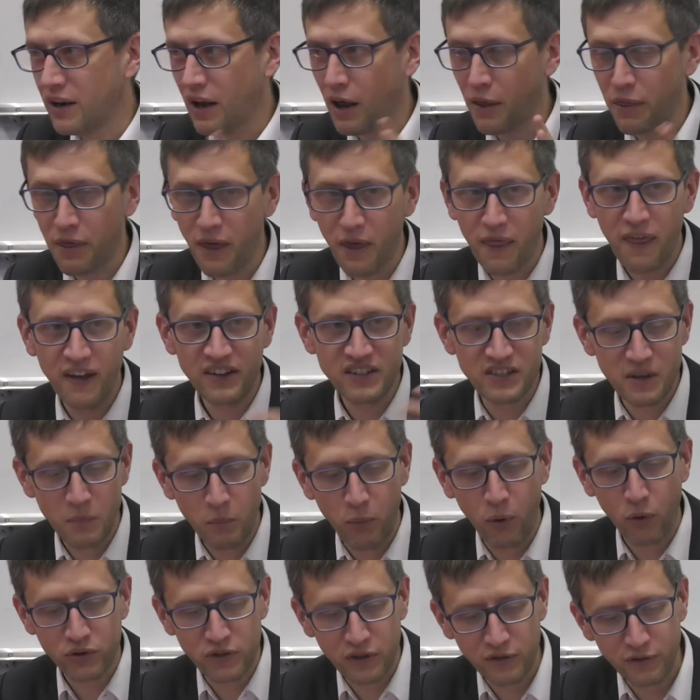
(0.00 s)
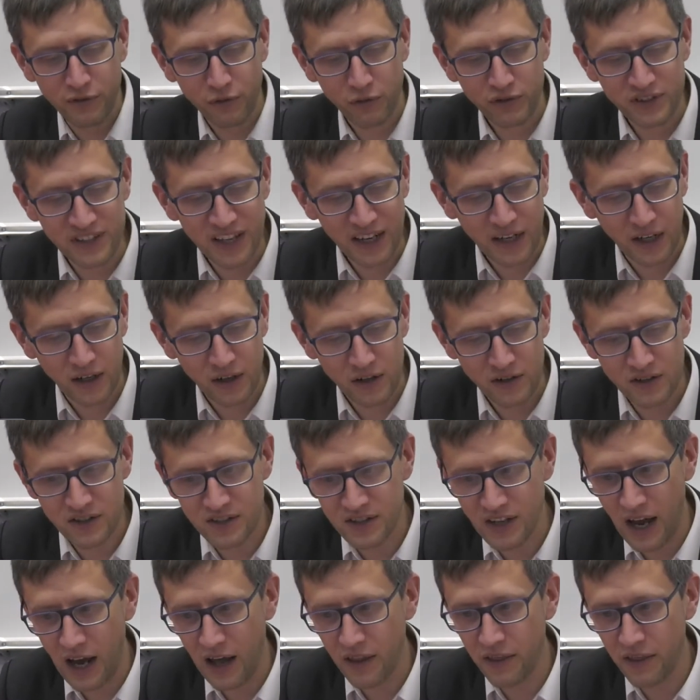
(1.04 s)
and I think that's important for Dickens